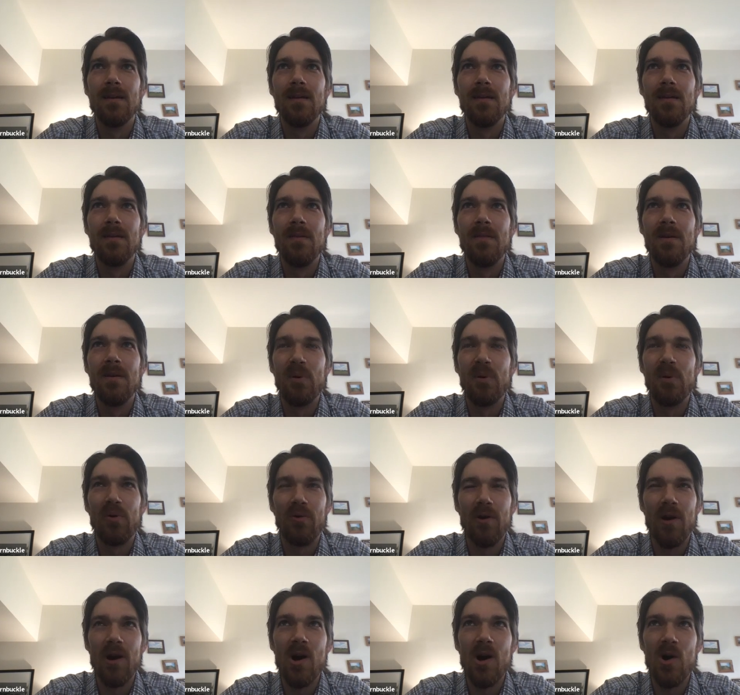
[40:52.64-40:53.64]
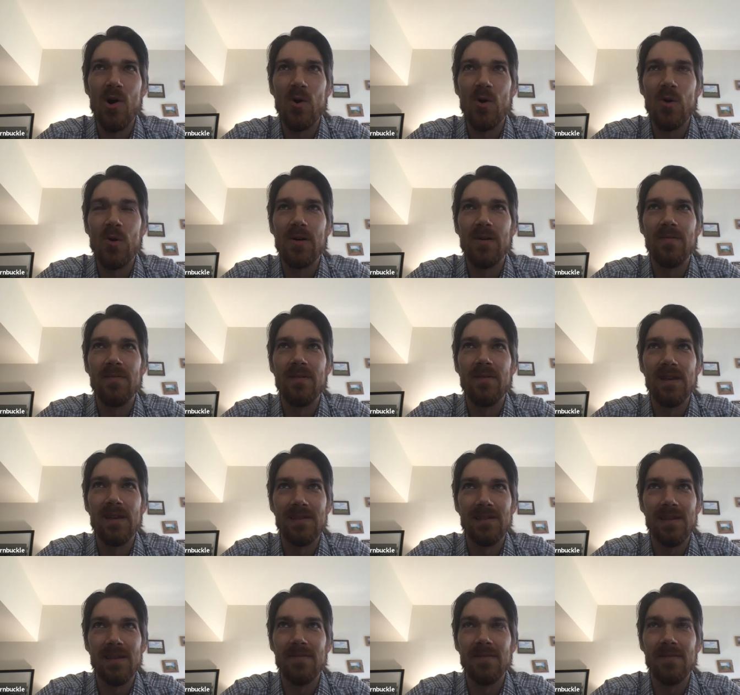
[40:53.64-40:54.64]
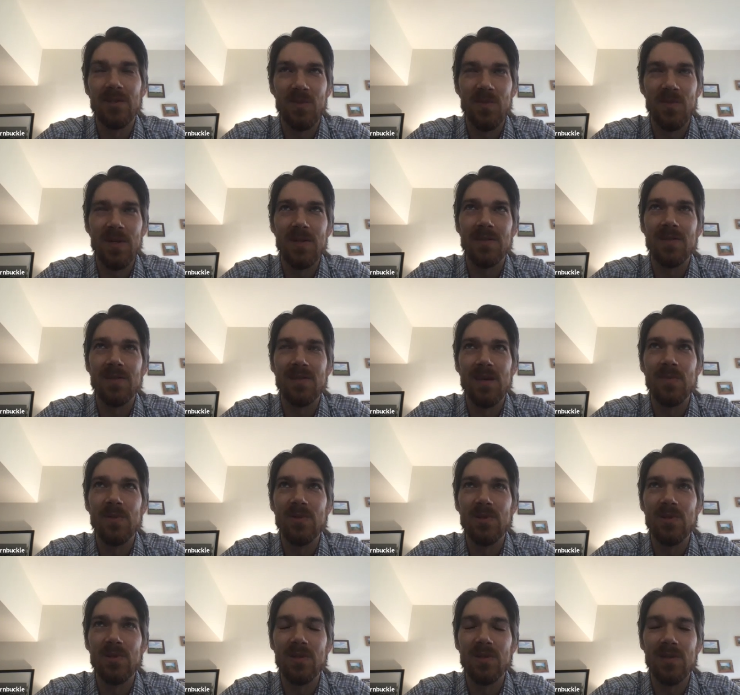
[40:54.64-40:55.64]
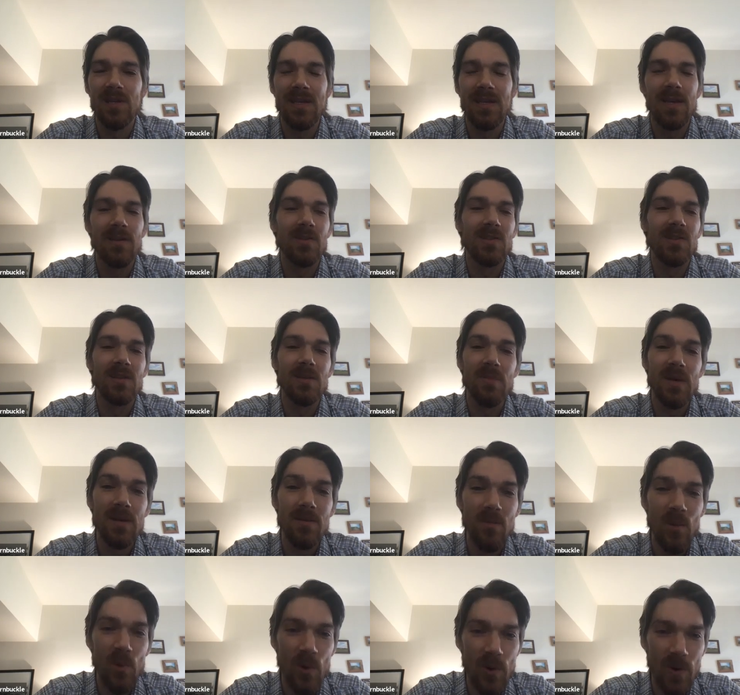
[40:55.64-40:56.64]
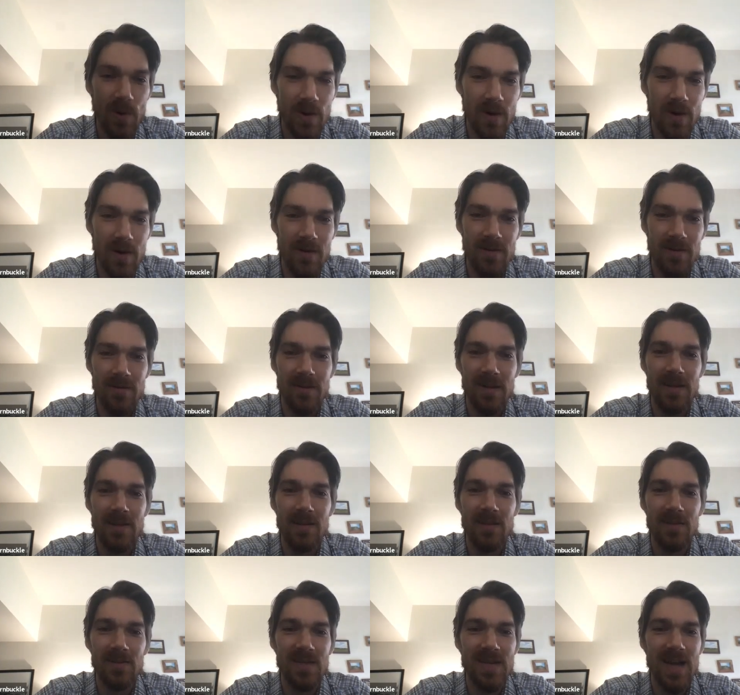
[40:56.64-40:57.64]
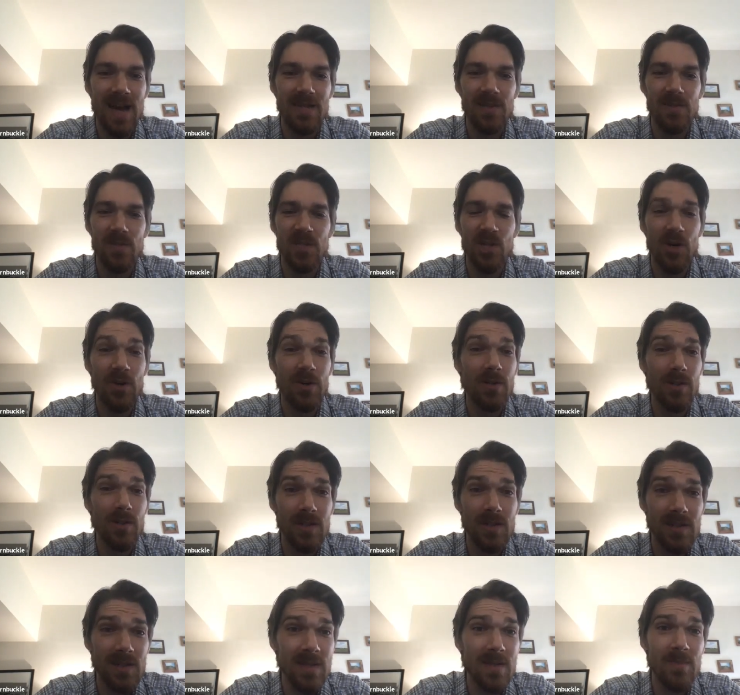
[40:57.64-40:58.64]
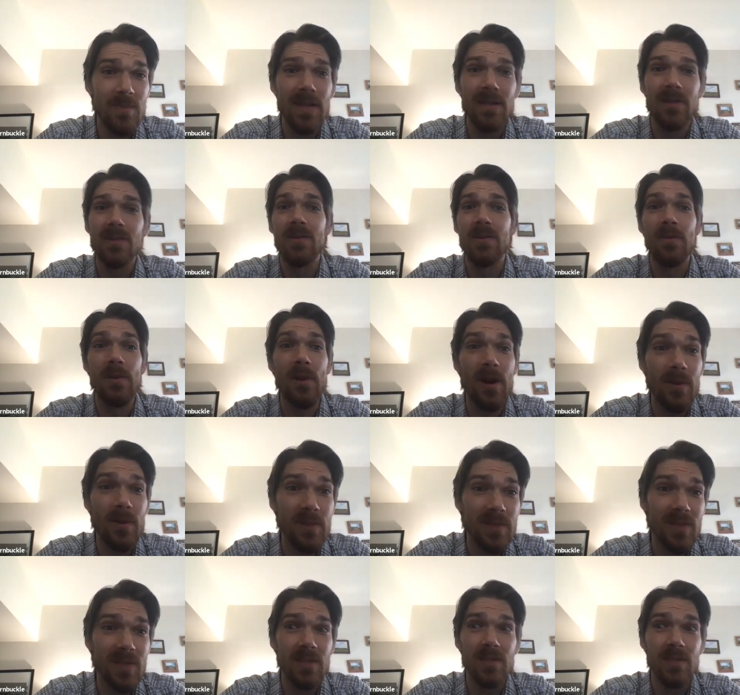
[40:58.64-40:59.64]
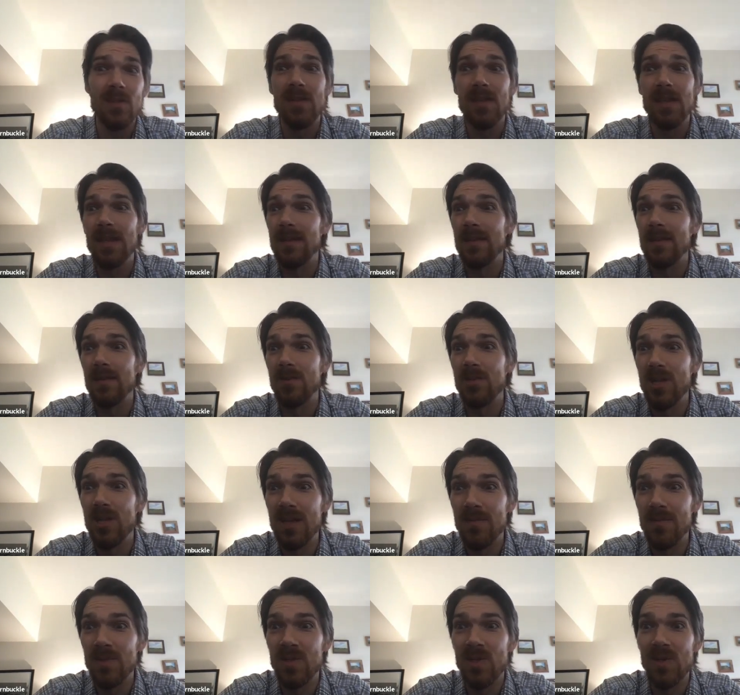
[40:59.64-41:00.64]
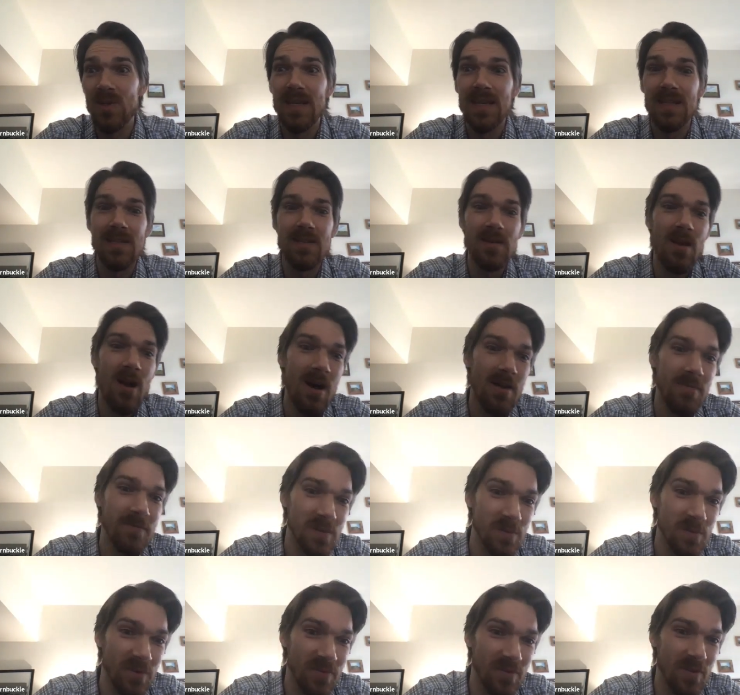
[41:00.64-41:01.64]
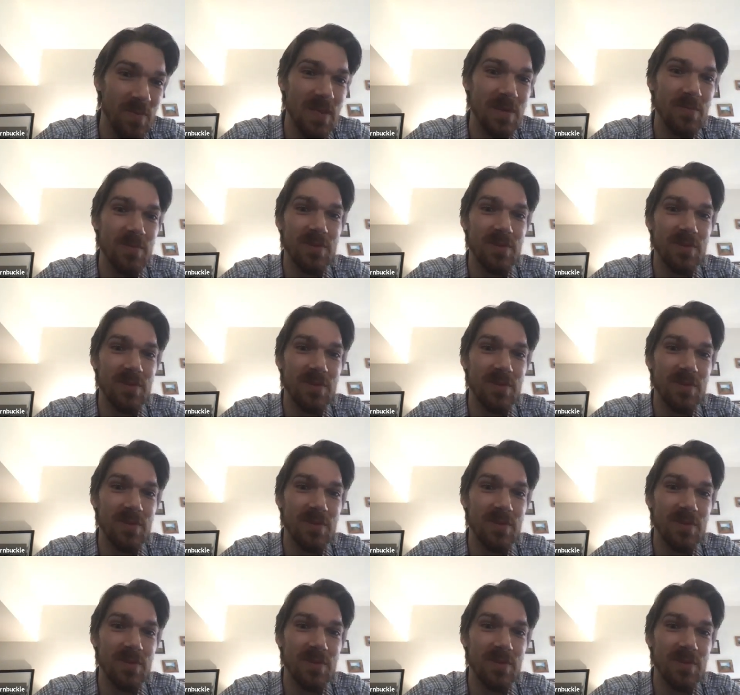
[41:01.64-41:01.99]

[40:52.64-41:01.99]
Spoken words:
The pro of this I've experienced the same as you is like, yeah, I sleep in more, right? There's not as much urgency to make sure an alarm is set so you can get to the gym, so you can get to the office before people